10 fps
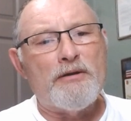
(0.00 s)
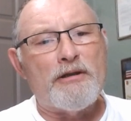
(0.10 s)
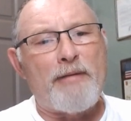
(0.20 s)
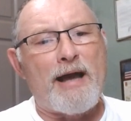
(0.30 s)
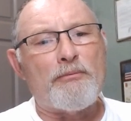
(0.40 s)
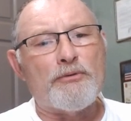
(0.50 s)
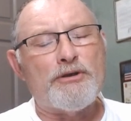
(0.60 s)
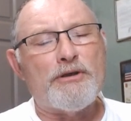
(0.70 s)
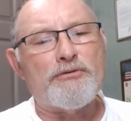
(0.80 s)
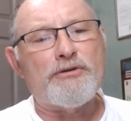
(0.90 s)
The Bible
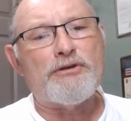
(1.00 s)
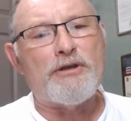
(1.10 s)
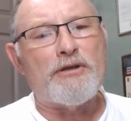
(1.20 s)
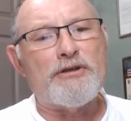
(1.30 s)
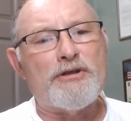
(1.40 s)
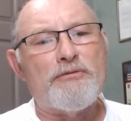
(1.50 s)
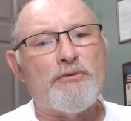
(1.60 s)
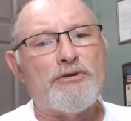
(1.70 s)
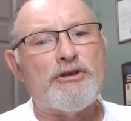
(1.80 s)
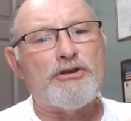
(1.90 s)
tells us that she, when
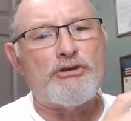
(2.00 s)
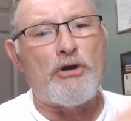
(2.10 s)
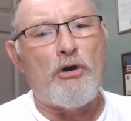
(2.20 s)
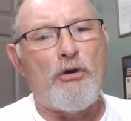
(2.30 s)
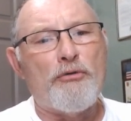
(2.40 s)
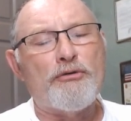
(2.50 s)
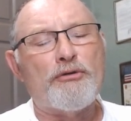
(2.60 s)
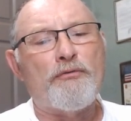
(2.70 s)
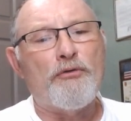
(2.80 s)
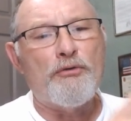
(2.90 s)
she saw that the
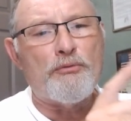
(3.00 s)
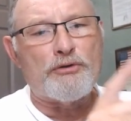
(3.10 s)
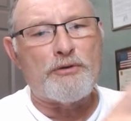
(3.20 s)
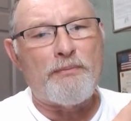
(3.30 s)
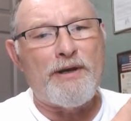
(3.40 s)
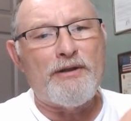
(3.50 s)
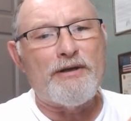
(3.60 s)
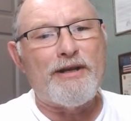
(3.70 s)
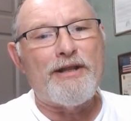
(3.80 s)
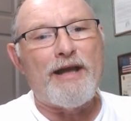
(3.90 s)
fruit was appealing
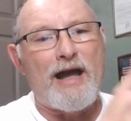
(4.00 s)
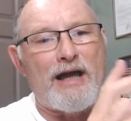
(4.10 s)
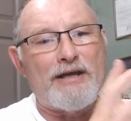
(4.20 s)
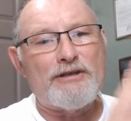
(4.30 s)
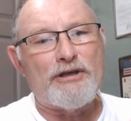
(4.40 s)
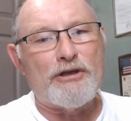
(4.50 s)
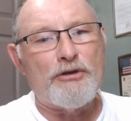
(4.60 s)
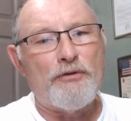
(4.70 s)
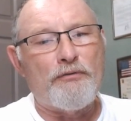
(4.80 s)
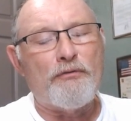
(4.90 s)
to the eyes and
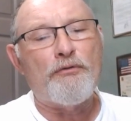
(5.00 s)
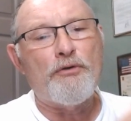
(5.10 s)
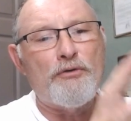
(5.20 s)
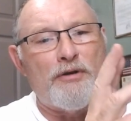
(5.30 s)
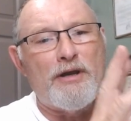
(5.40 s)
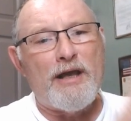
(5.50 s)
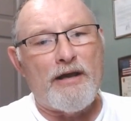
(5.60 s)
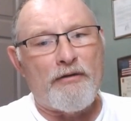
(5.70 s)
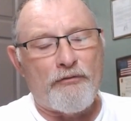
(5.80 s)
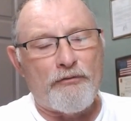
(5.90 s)
good for fruit,
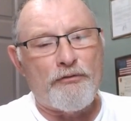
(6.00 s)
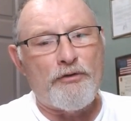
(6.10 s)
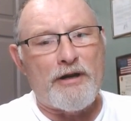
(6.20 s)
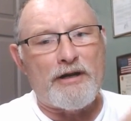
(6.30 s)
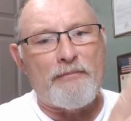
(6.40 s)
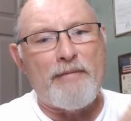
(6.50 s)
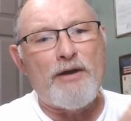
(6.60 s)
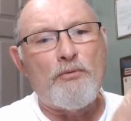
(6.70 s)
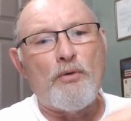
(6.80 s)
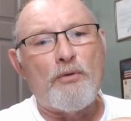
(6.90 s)
for food and to
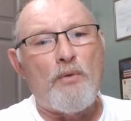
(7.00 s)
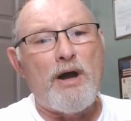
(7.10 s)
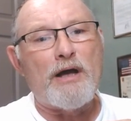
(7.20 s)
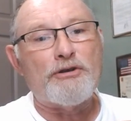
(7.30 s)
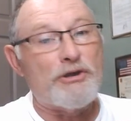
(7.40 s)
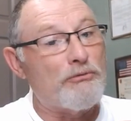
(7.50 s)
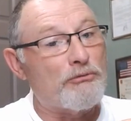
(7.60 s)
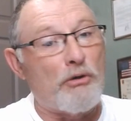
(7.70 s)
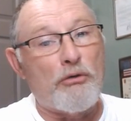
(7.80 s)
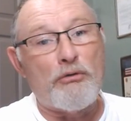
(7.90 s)
make one wise, she was
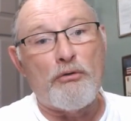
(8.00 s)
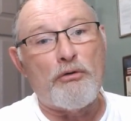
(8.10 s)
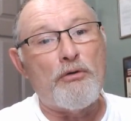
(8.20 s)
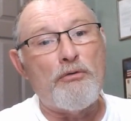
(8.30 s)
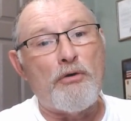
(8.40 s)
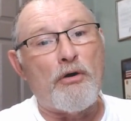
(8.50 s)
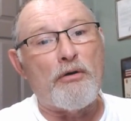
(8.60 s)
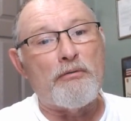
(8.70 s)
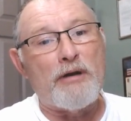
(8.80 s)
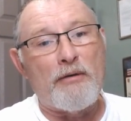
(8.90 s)
rolling on her own
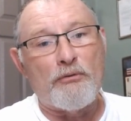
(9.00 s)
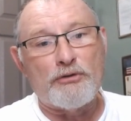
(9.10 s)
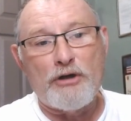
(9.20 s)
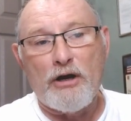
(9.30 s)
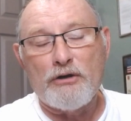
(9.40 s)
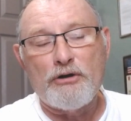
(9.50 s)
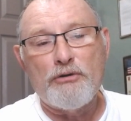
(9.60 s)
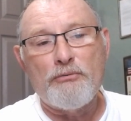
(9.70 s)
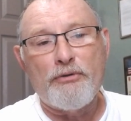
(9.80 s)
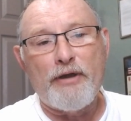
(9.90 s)
heart. Now, was God good
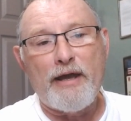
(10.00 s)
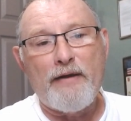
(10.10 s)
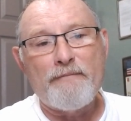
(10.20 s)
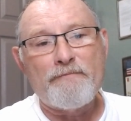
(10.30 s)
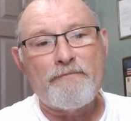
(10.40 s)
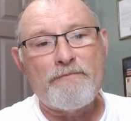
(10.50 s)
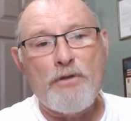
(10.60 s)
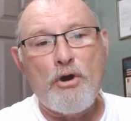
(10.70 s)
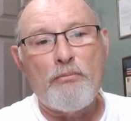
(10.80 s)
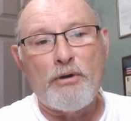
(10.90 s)
with that?
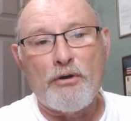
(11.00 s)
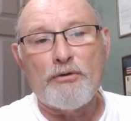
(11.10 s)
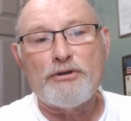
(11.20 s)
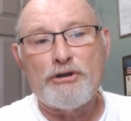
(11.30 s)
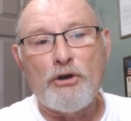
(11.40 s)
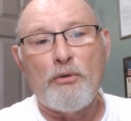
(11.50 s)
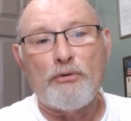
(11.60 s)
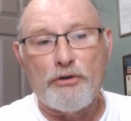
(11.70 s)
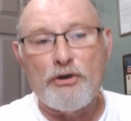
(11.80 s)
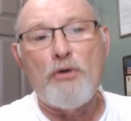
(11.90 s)
No, because he told
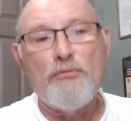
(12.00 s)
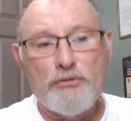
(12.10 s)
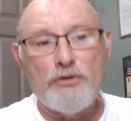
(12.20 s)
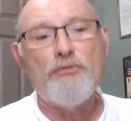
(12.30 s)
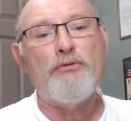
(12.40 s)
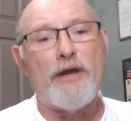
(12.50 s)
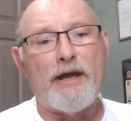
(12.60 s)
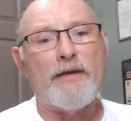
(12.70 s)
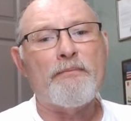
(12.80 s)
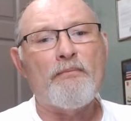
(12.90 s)
her, don't do that.